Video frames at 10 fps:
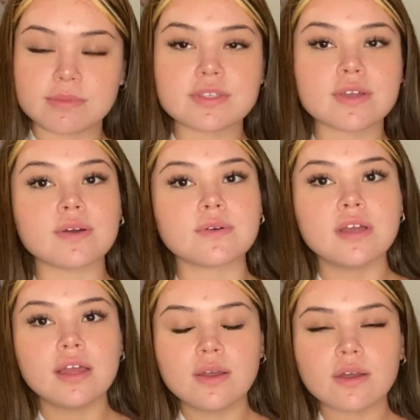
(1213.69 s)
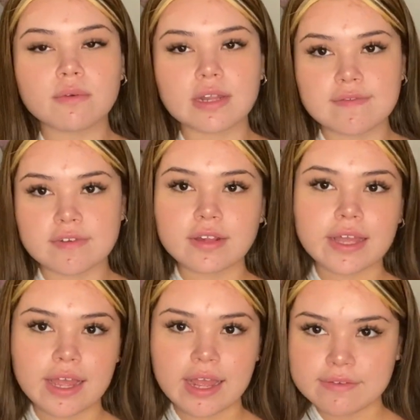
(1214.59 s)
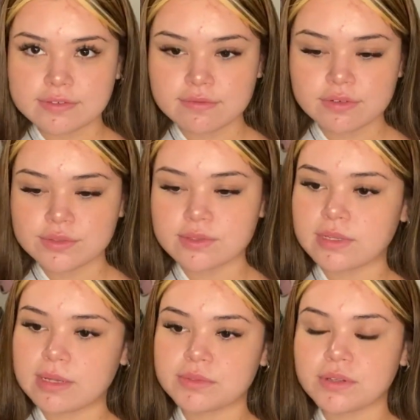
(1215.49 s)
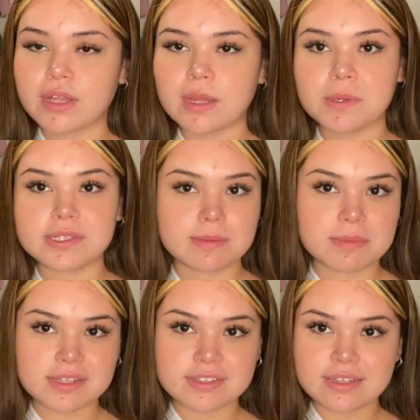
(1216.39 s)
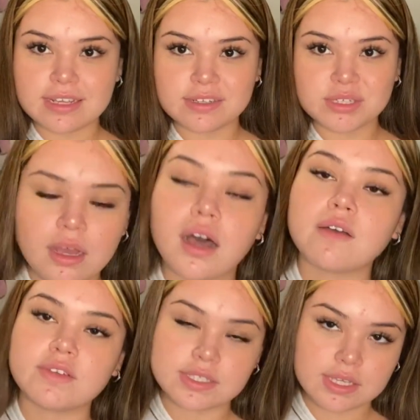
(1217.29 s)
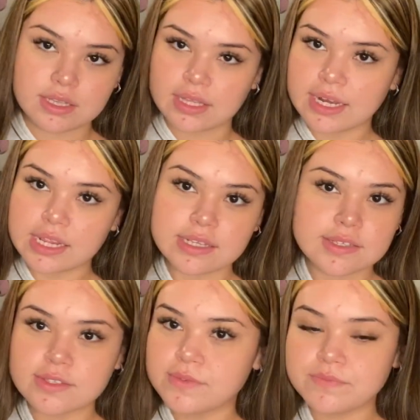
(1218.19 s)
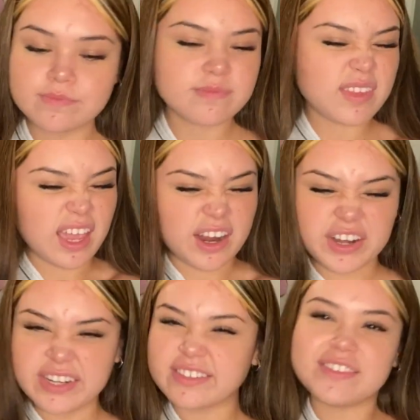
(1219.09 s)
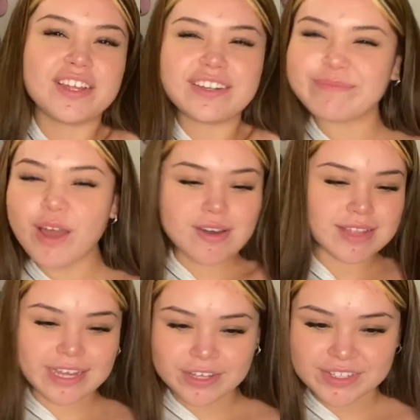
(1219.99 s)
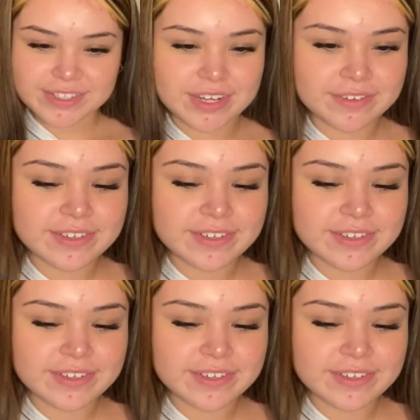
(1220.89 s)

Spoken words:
So whenever like I have some fruit, sometimes I'll like put some in his dish. Obviously lettuce, carrots, all that good stuff.